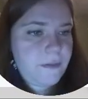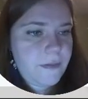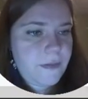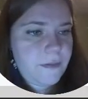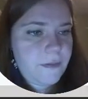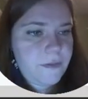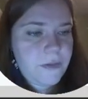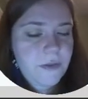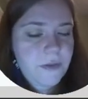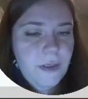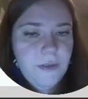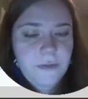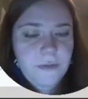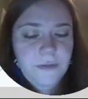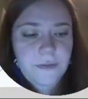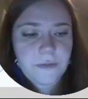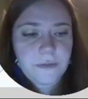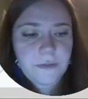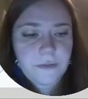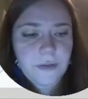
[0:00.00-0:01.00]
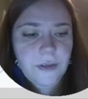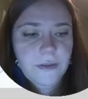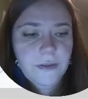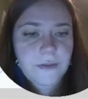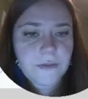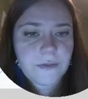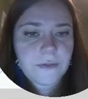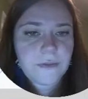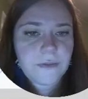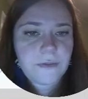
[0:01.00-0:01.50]
I'll change the
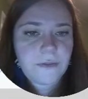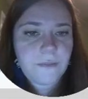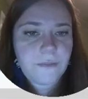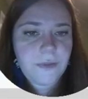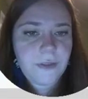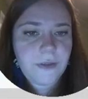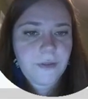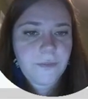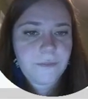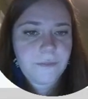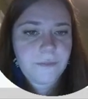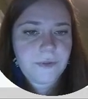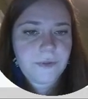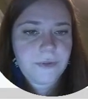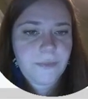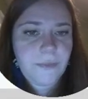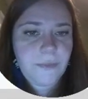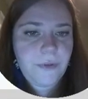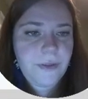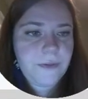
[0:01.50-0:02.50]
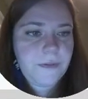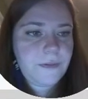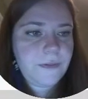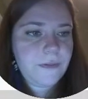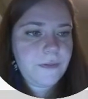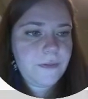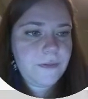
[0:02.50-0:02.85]
direction so it becomes a point.